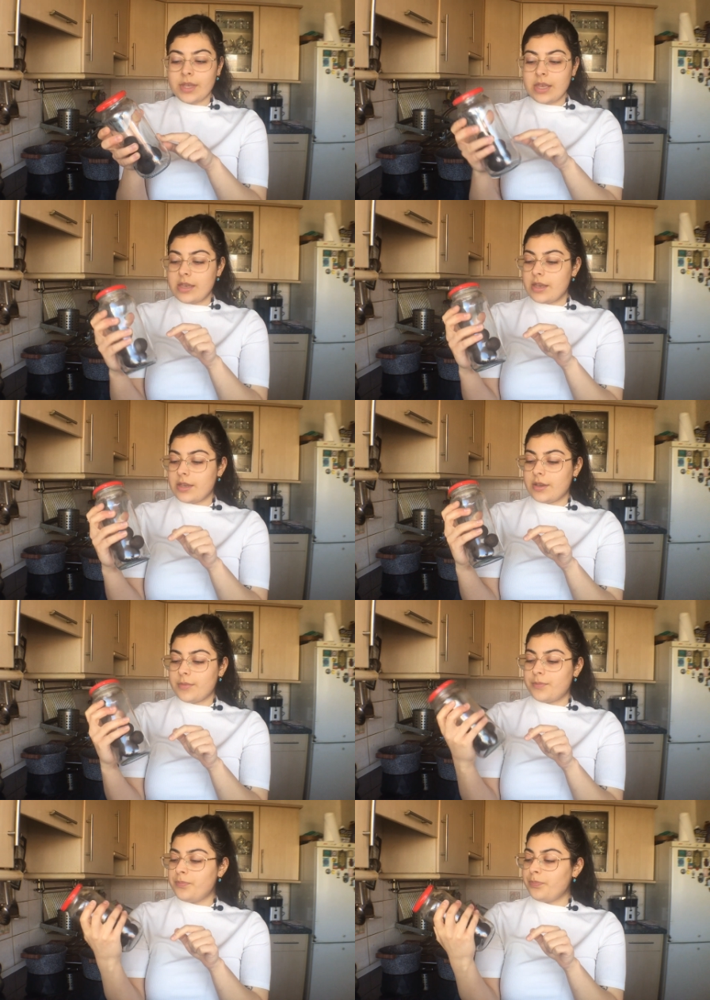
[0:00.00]
Um,
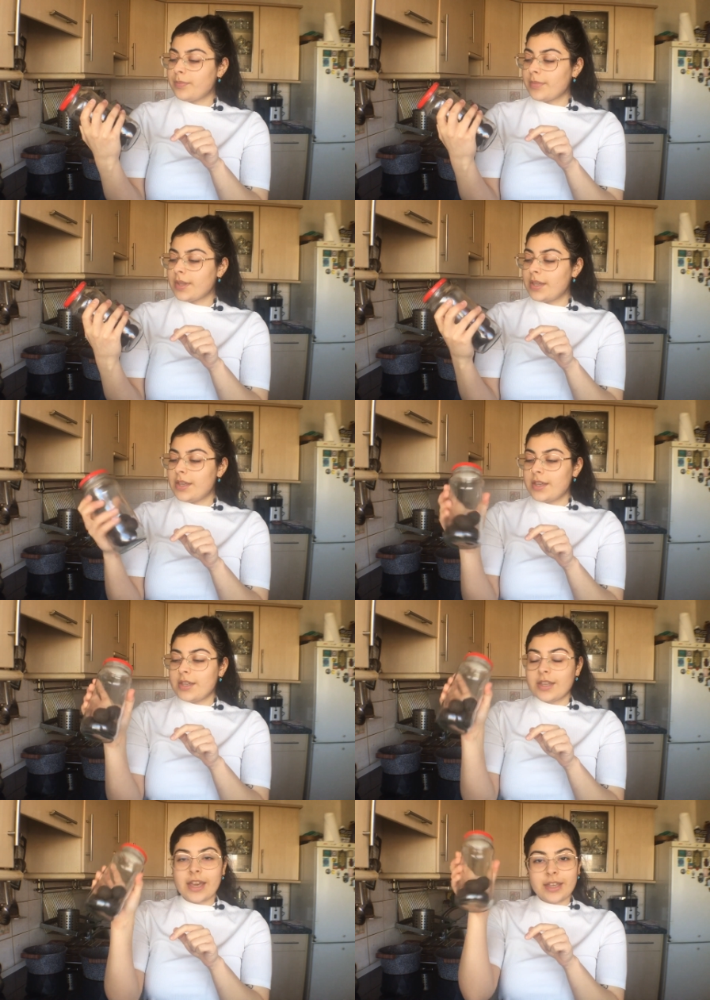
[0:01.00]
I
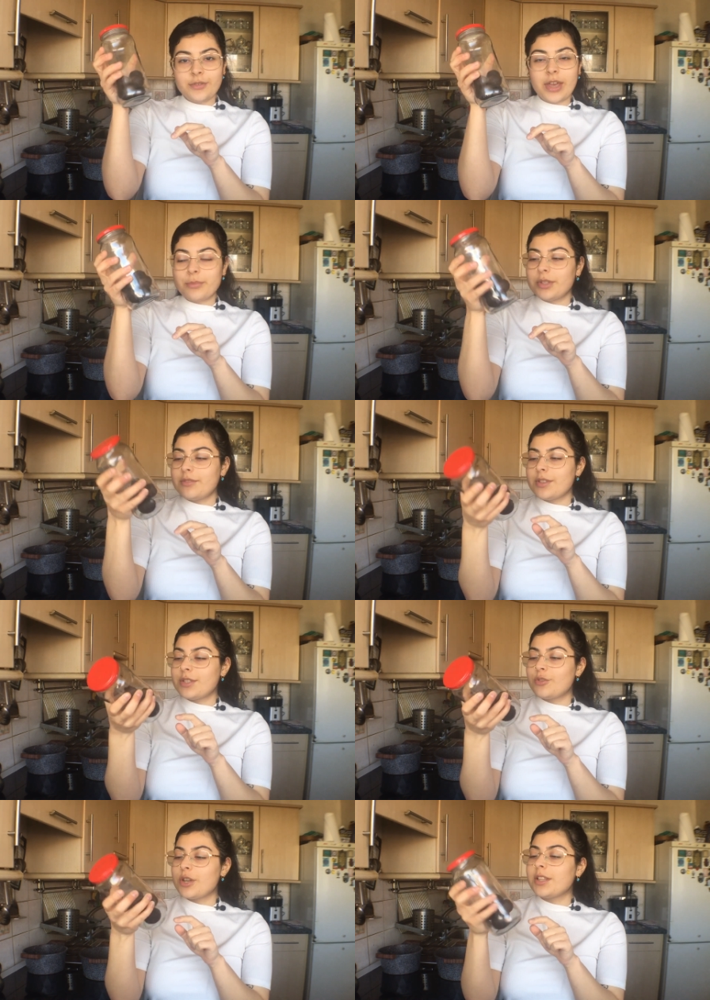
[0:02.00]
kind of can't believe this is
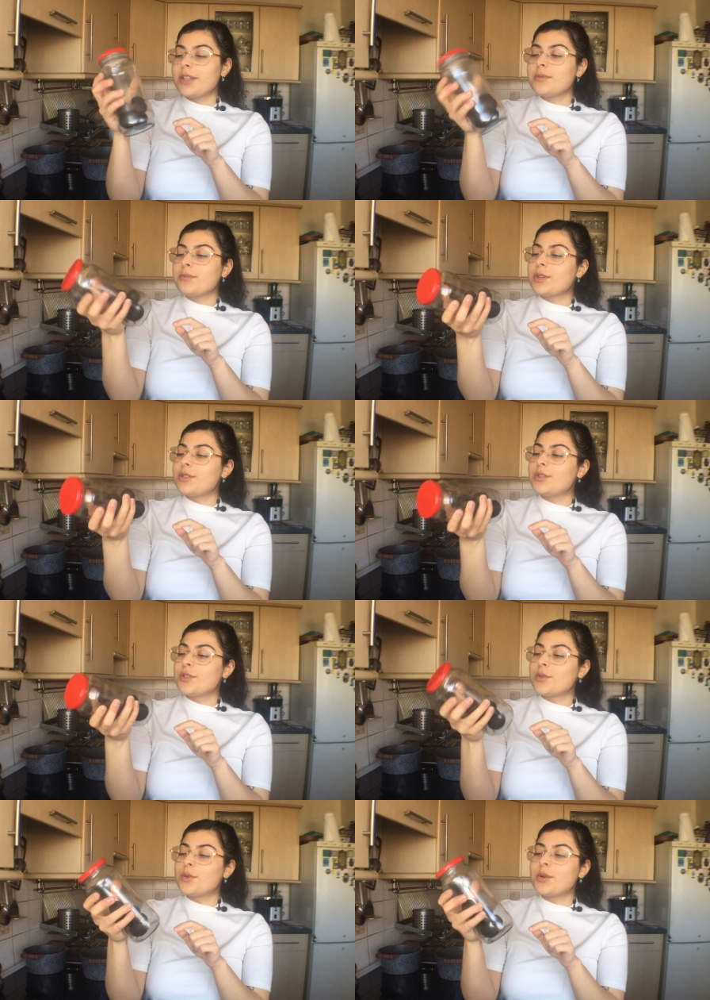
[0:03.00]
dried limes because it's
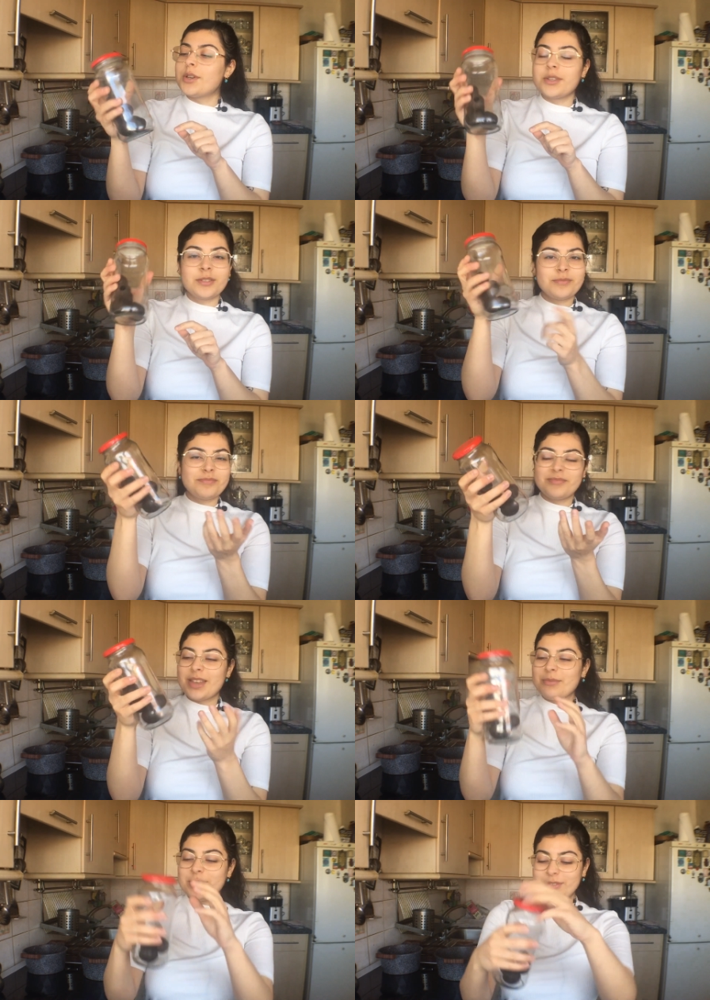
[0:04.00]
so, I
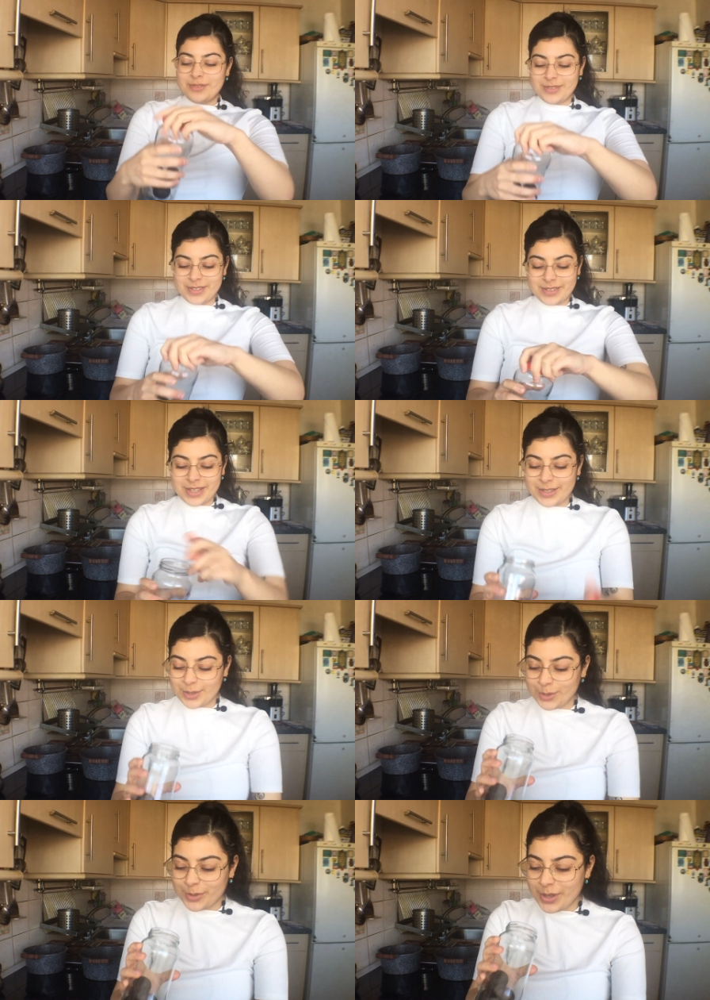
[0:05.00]
mean, I don't know.
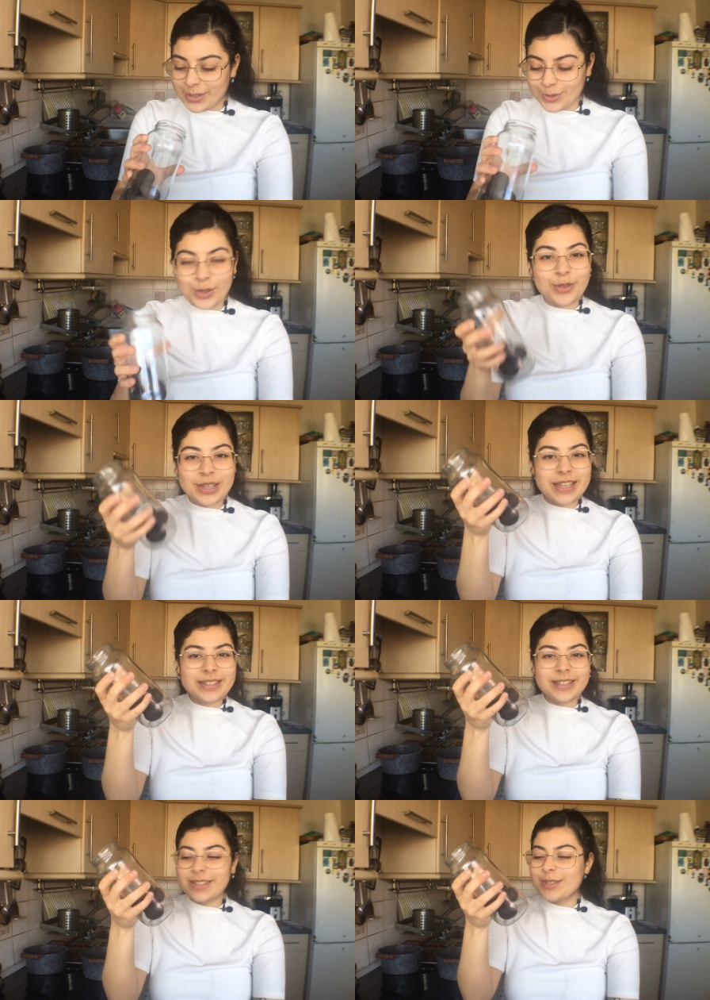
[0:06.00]
I don't know how they get it like
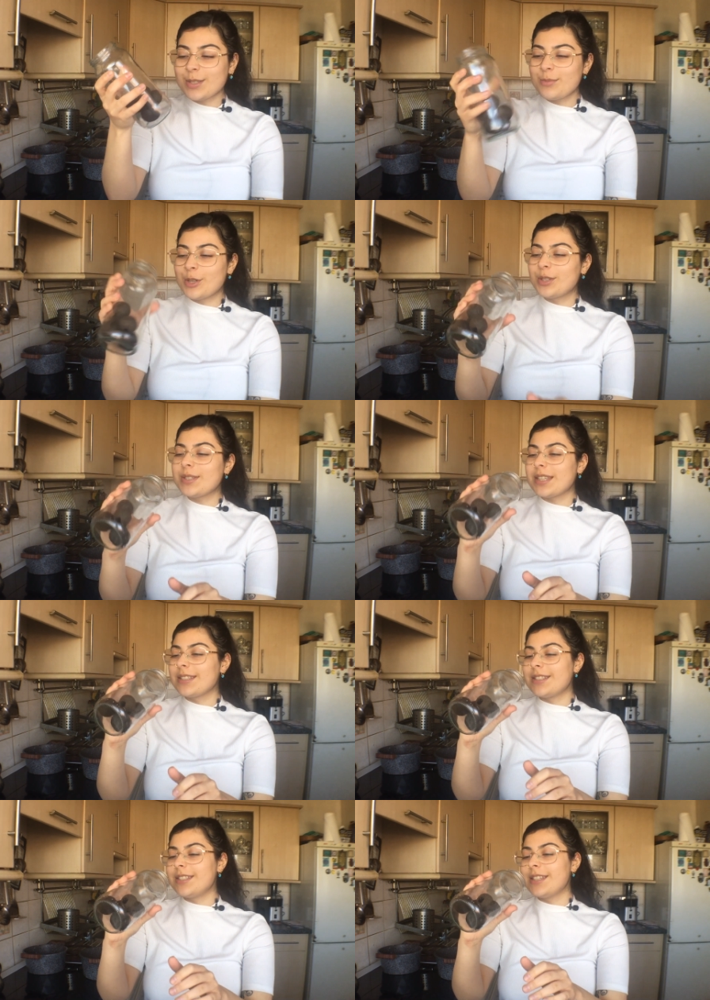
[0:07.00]
this, to be honest, like
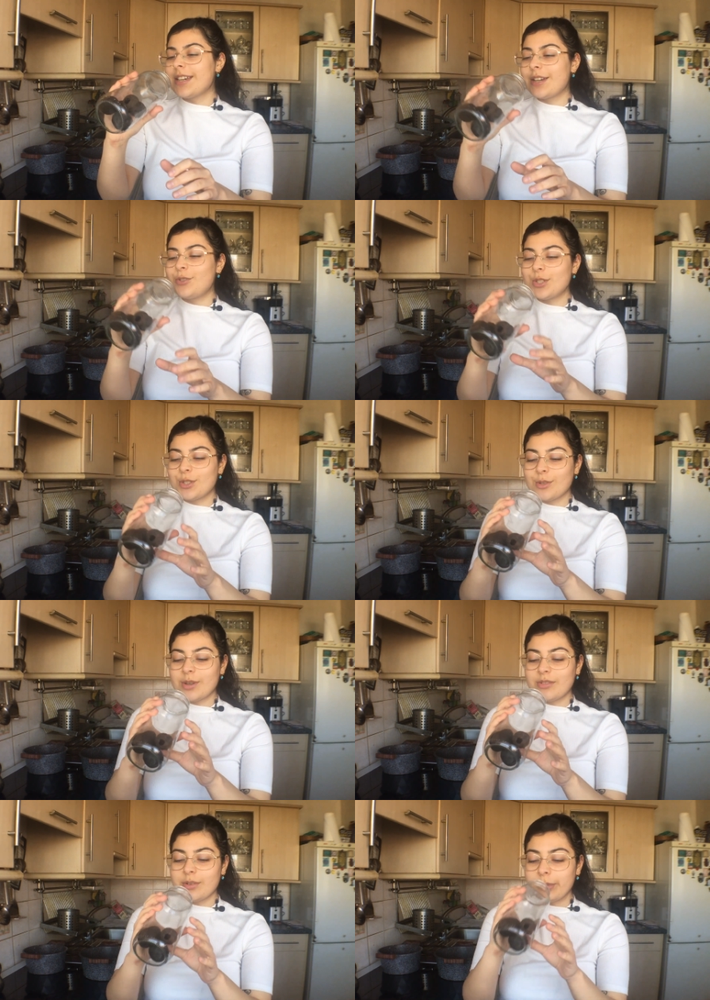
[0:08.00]
dehydrated or whatever,
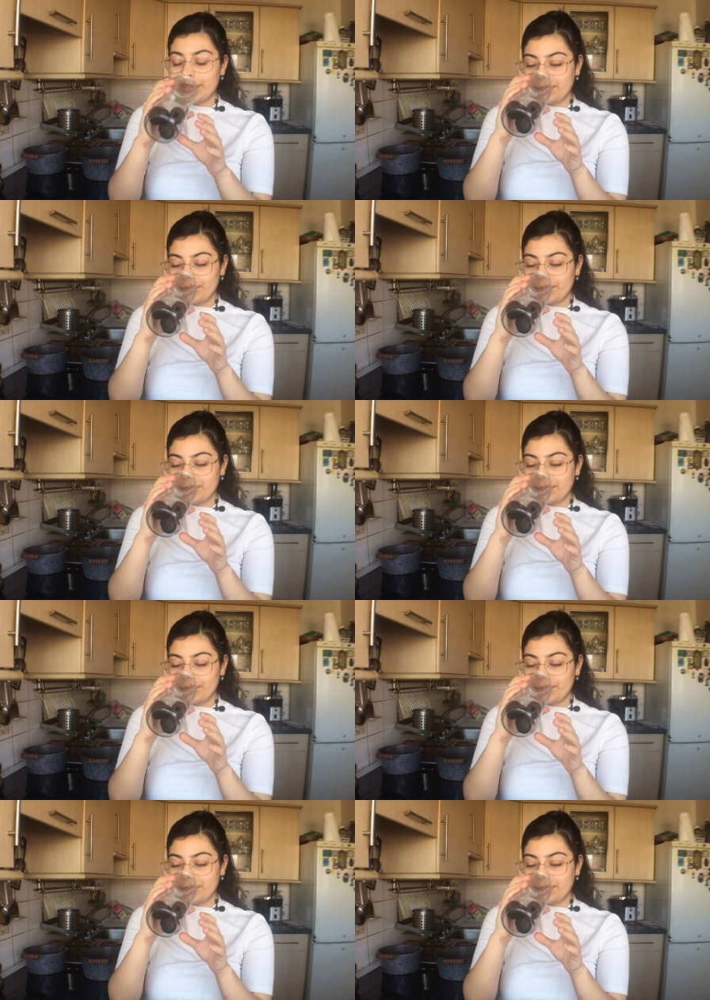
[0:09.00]
but